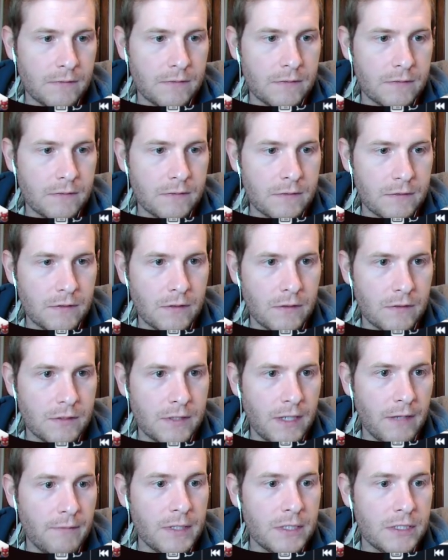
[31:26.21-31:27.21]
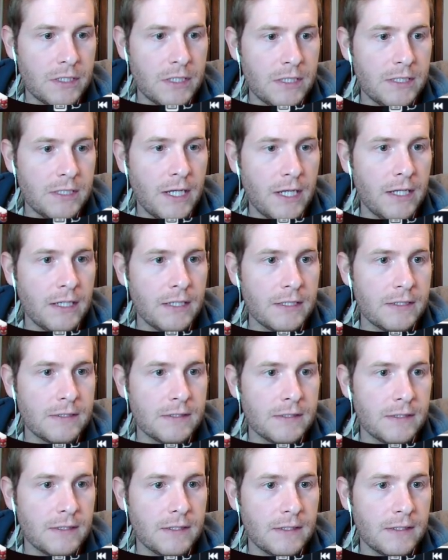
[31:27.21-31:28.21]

So that means she takes